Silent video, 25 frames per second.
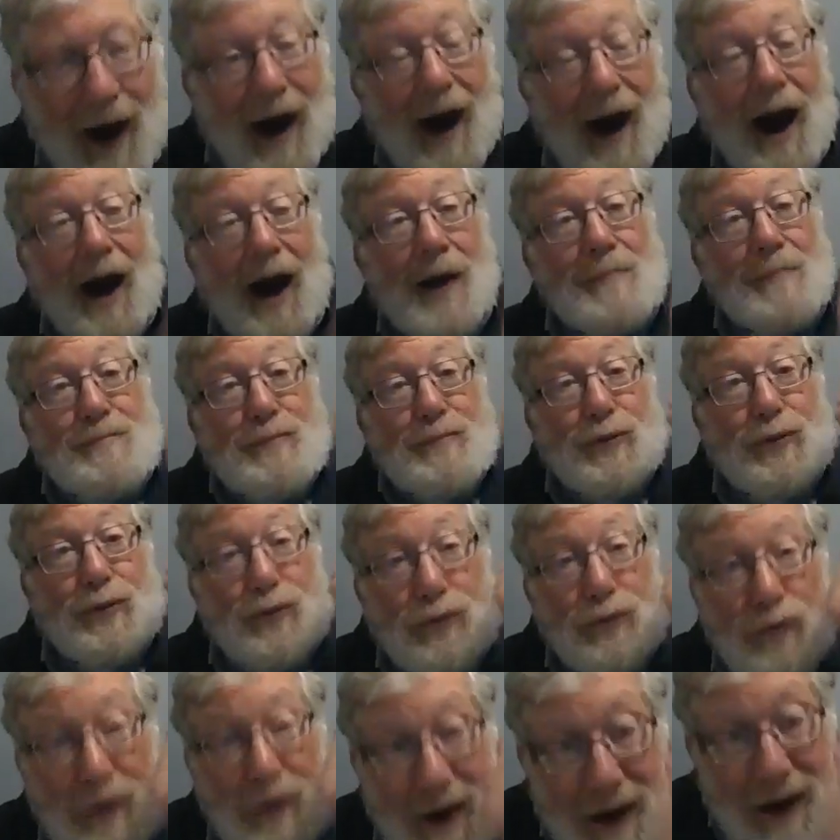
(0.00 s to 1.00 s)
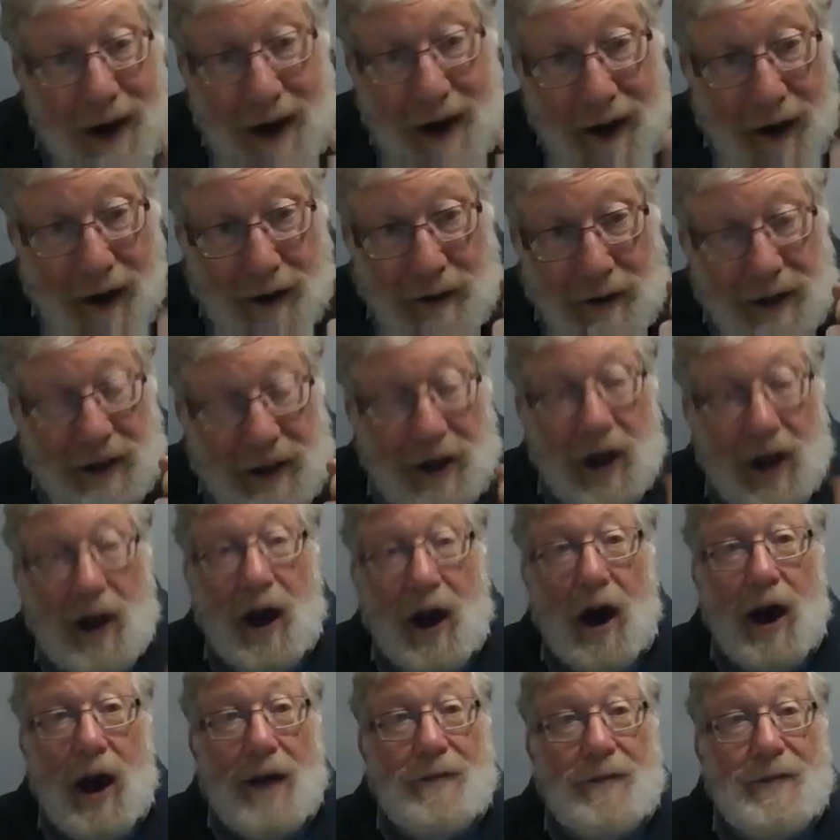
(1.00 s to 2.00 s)
are prayers
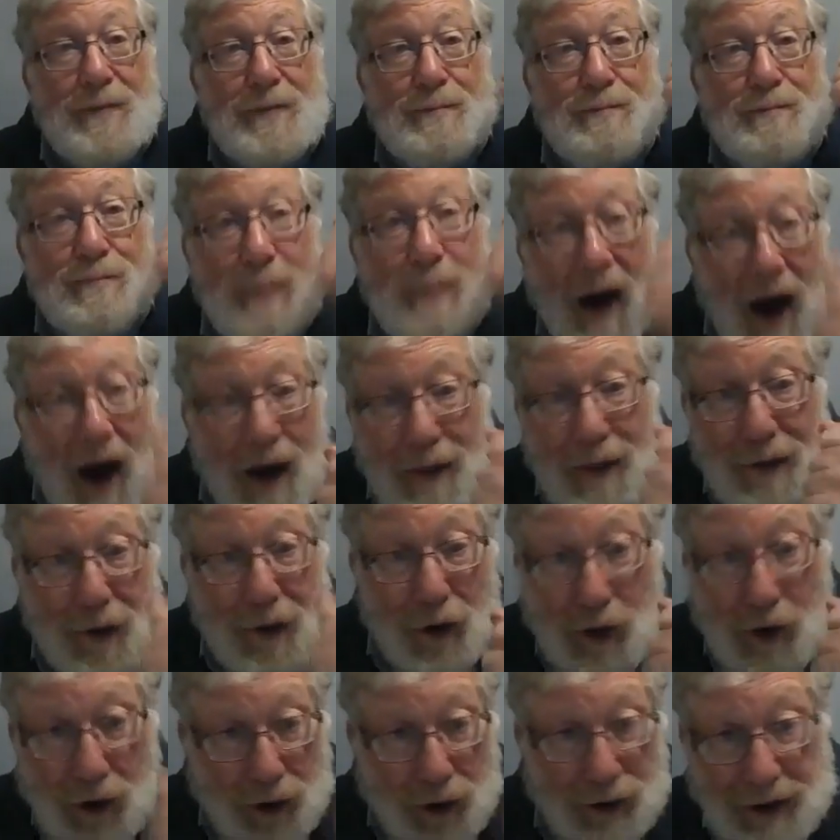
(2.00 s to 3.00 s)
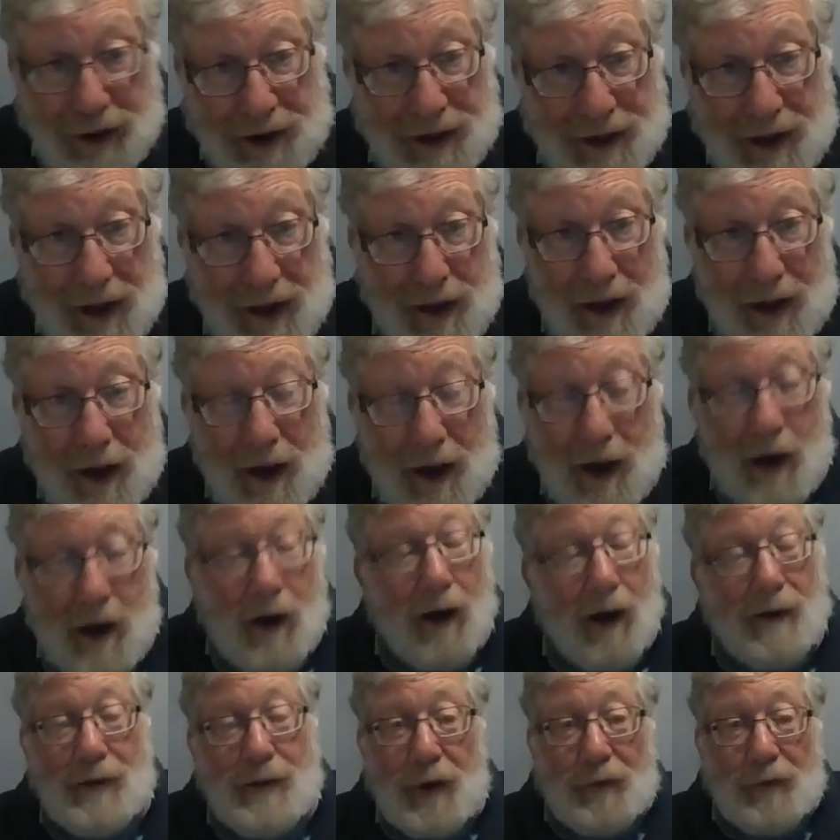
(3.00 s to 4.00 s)
of mothers.
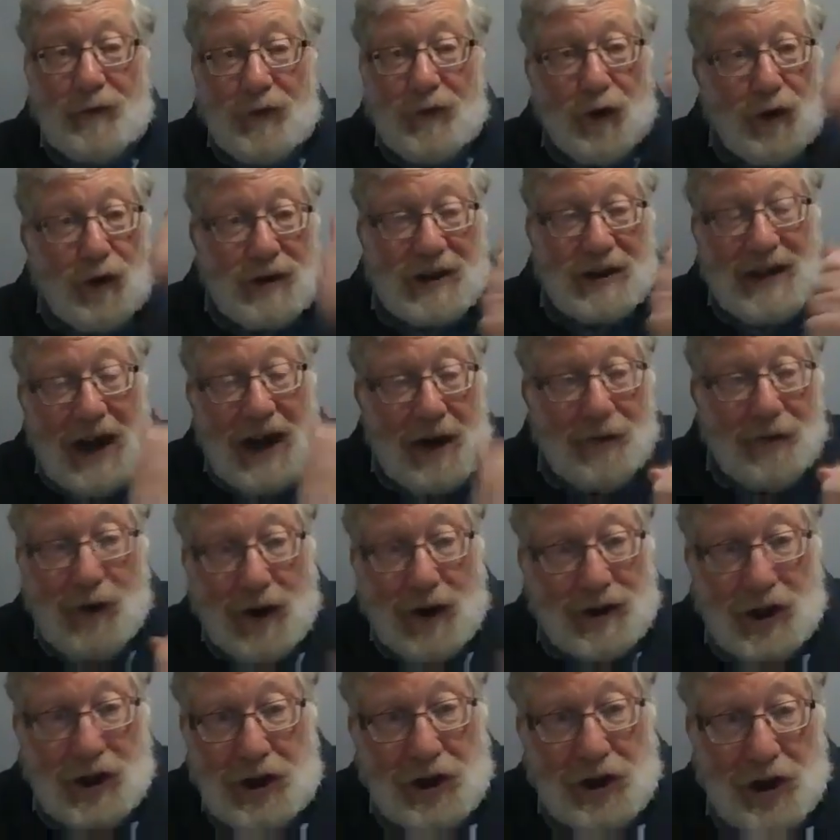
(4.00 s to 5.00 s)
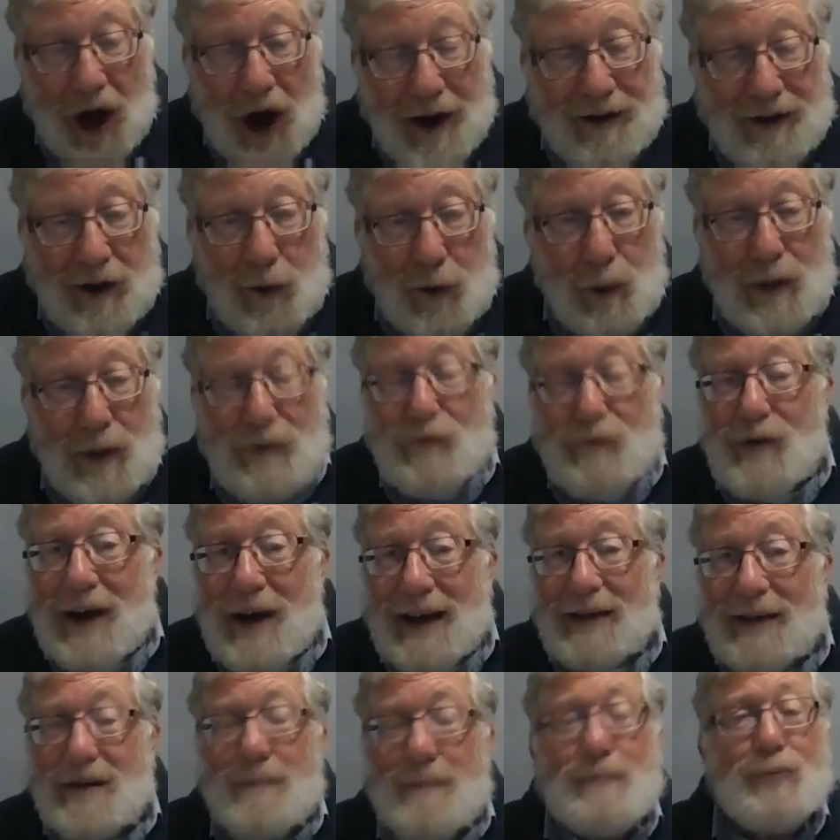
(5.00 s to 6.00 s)
On the first day of Rosh Hashanah, we
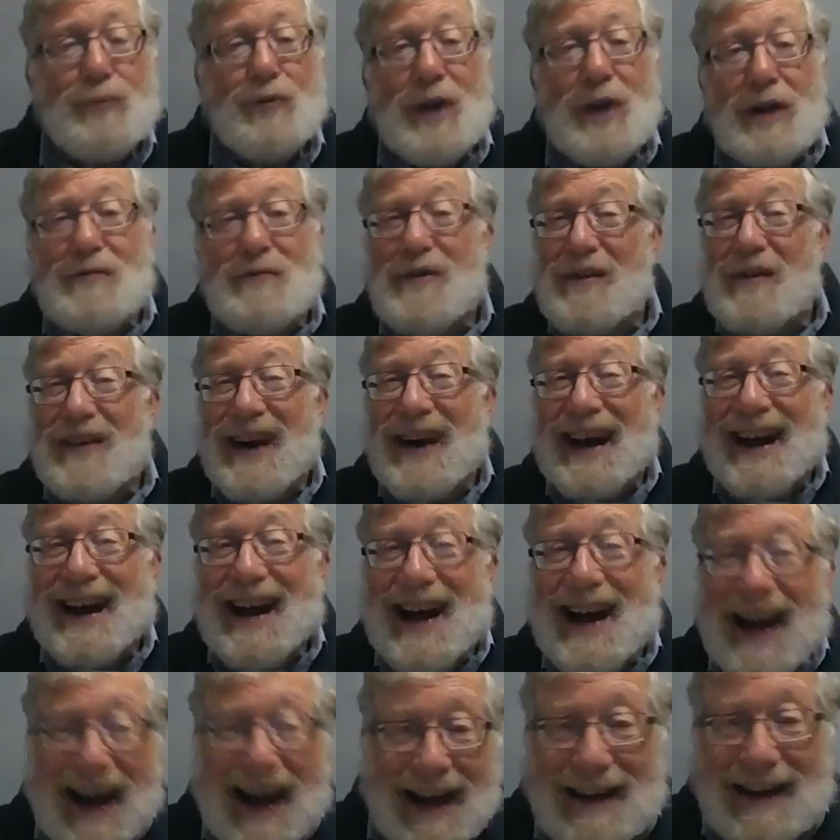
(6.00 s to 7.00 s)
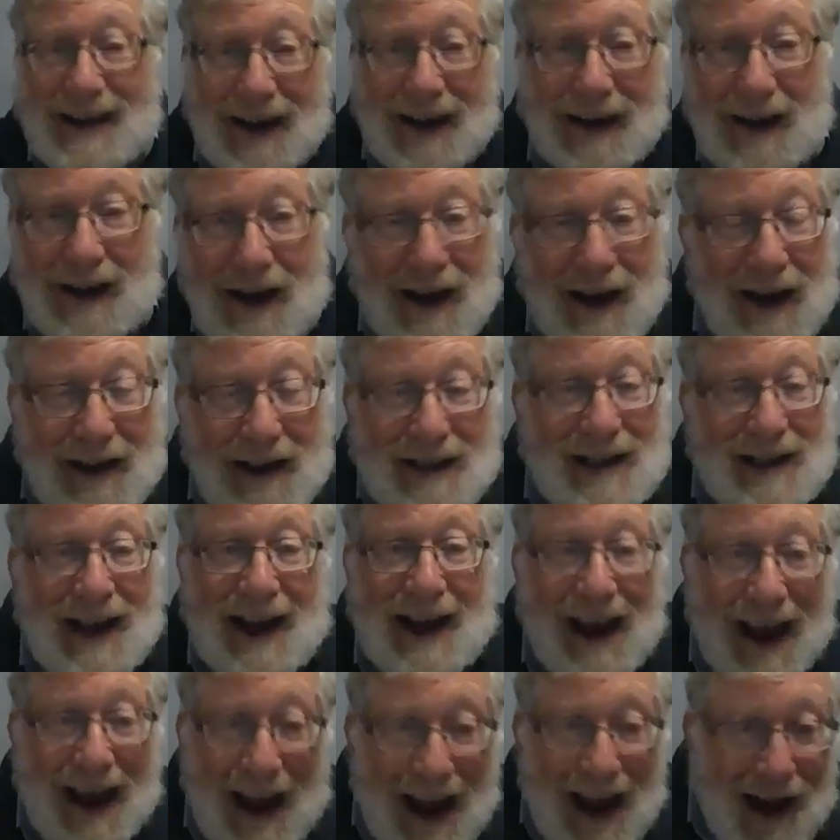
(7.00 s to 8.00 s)
read the prayer of Hannah to
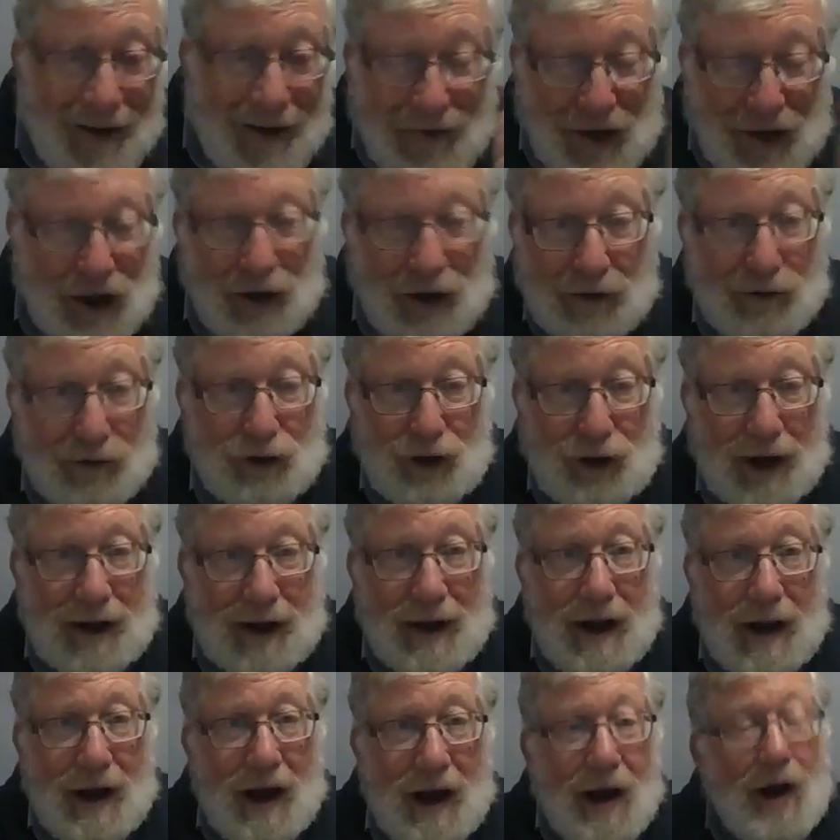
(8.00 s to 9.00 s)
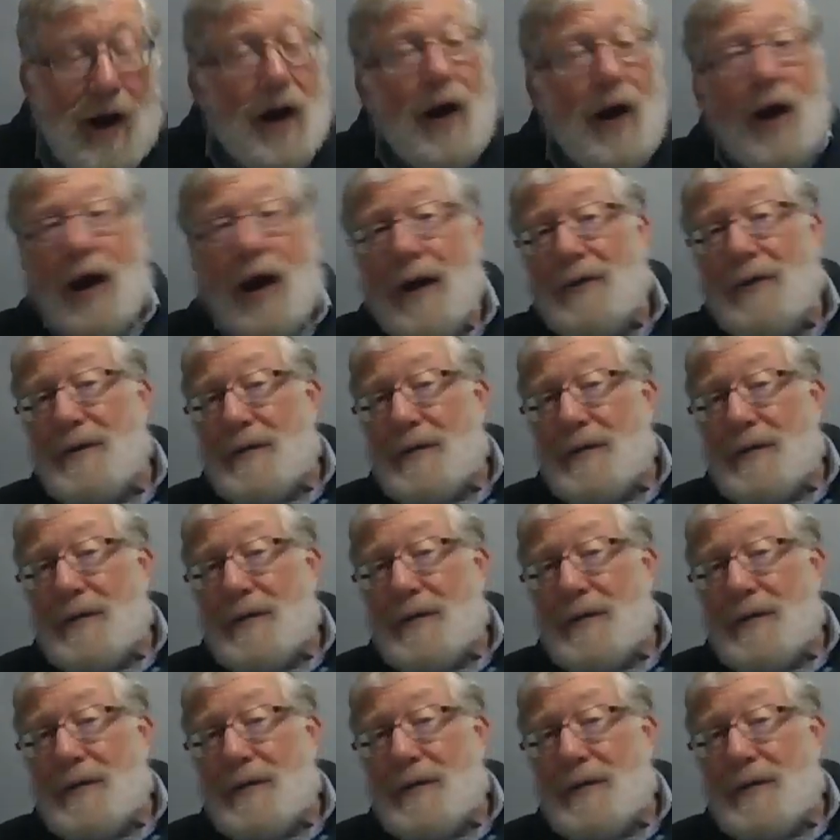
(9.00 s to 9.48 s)
have children. On